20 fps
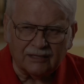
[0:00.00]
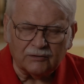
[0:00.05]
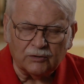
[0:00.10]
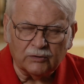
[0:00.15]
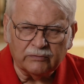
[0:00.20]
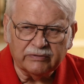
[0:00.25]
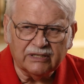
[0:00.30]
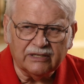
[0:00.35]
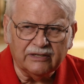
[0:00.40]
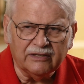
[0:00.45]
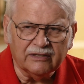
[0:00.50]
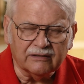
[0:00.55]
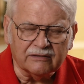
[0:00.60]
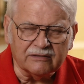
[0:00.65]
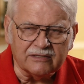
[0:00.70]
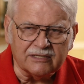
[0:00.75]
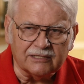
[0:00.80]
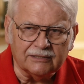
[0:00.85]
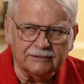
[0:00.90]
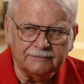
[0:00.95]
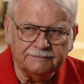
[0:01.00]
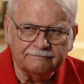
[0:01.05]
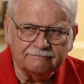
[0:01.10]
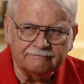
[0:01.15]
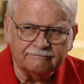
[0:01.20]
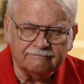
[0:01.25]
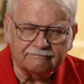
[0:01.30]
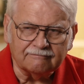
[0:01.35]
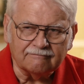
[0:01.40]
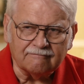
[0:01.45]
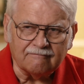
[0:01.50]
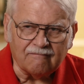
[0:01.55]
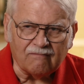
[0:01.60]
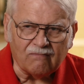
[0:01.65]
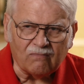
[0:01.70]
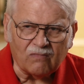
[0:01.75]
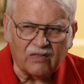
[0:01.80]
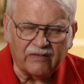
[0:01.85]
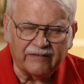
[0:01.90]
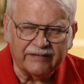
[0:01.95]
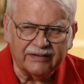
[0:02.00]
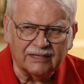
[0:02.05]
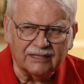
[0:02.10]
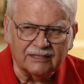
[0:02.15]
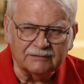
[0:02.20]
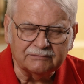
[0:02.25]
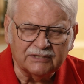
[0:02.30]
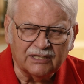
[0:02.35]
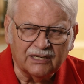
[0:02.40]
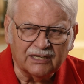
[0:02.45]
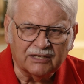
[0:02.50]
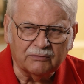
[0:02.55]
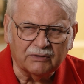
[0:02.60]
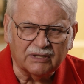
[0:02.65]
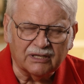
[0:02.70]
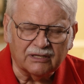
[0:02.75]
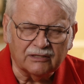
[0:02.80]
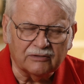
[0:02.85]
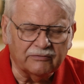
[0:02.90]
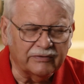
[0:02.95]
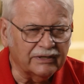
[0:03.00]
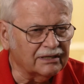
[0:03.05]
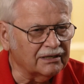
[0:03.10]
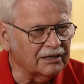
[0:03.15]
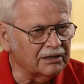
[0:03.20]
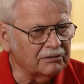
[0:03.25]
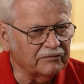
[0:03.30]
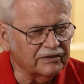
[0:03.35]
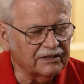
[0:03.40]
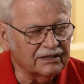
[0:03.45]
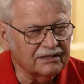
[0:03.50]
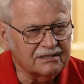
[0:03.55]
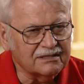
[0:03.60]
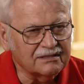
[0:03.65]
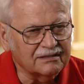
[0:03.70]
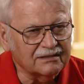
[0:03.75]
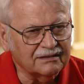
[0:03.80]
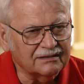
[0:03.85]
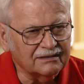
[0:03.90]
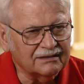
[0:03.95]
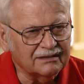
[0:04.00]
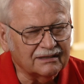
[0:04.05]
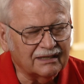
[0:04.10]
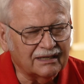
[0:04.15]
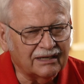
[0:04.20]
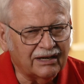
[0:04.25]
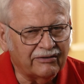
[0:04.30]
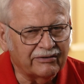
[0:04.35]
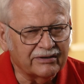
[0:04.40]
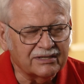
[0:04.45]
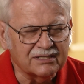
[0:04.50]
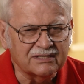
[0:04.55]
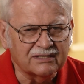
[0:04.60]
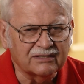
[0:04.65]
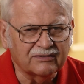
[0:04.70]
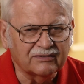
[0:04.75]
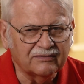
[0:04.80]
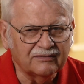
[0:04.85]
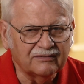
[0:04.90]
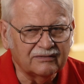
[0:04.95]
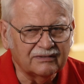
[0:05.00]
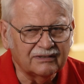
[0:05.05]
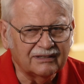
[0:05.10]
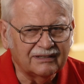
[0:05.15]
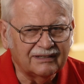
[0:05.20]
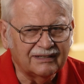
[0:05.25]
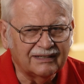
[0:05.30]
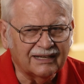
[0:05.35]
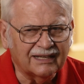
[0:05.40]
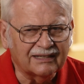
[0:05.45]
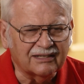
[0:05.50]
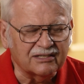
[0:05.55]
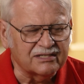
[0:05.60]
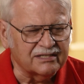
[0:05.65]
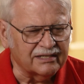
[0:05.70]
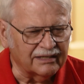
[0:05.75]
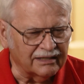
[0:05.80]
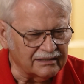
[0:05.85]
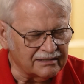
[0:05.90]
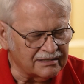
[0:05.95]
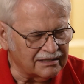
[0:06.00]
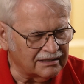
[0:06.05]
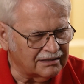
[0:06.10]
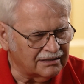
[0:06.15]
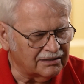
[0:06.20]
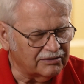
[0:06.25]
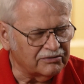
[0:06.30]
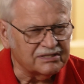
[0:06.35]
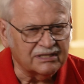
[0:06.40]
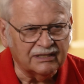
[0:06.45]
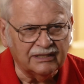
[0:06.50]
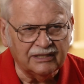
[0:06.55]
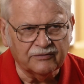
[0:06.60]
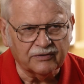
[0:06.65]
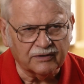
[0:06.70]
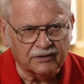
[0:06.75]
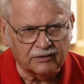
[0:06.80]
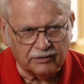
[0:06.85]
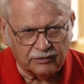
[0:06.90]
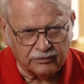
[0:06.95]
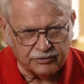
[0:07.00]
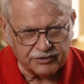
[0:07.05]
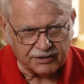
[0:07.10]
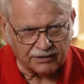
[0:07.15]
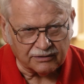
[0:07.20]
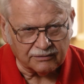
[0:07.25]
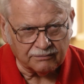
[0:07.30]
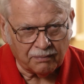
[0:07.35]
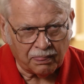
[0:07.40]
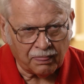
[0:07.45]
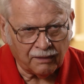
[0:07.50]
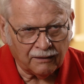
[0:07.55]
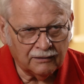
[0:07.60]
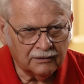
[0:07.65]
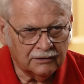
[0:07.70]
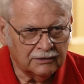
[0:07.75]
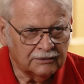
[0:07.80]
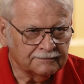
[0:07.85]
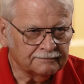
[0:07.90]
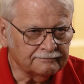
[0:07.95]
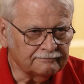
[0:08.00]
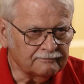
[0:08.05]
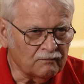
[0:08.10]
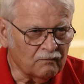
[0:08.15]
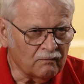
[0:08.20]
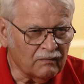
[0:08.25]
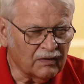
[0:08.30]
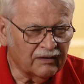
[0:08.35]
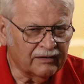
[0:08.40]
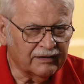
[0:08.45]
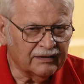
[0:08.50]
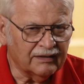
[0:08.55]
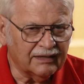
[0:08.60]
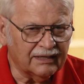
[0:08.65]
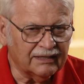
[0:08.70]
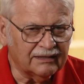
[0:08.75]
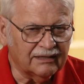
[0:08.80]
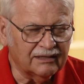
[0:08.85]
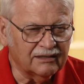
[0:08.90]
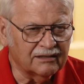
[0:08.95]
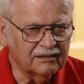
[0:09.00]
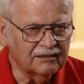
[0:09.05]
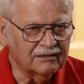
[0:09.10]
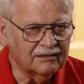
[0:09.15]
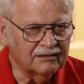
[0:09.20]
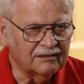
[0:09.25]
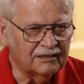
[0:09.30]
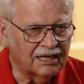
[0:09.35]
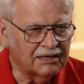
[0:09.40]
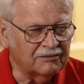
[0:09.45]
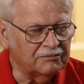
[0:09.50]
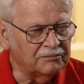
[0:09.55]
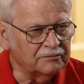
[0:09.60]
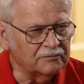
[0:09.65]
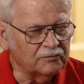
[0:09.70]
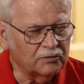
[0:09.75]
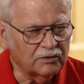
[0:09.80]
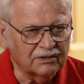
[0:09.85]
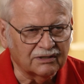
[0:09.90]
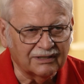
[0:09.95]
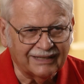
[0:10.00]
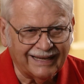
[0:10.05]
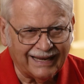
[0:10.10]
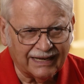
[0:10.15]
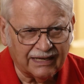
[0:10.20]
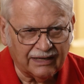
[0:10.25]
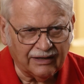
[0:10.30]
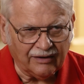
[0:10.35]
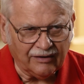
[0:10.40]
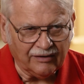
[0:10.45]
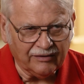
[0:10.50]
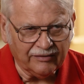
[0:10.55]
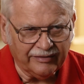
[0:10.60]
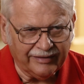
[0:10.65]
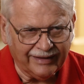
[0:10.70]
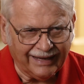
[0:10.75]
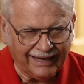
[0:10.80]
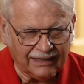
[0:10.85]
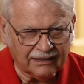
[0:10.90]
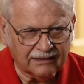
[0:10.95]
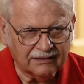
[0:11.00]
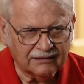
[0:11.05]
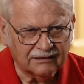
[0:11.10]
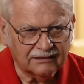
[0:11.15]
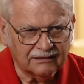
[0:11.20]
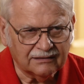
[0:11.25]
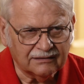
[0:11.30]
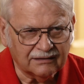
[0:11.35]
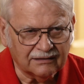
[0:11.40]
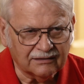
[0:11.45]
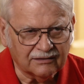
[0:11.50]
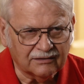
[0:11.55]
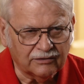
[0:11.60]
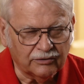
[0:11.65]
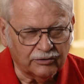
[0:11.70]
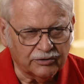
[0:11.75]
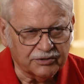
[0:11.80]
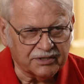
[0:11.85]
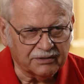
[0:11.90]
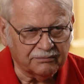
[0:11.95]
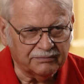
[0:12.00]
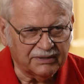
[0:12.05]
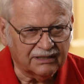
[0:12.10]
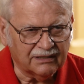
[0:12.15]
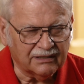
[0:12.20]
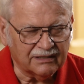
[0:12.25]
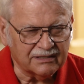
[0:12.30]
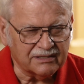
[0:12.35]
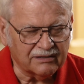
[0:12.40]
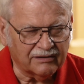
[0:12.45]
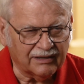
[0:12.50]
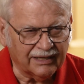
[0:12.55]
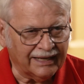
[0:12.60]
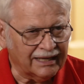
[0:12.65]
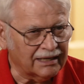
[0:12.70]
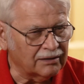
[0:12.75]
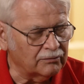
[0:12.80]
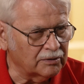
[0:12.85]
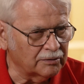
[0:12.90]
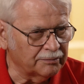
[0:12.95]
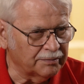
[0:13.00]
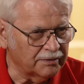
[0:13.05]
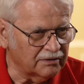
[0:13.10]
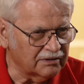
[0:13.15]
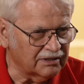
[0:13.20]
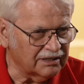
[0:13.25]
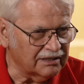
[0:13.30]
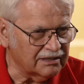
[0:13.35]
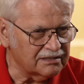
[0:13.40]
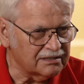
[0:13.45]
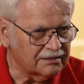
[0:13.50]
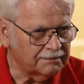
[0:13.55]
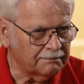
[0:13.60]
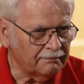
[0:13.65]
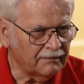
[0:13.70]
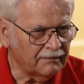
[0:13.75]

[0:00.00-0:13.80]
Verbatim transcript: Over the years, uh, talking with other Vietnam vets, I always got the sense that there was a need for closure. That they, a lot of them were lacking that uh, closure because of the anti-war protests.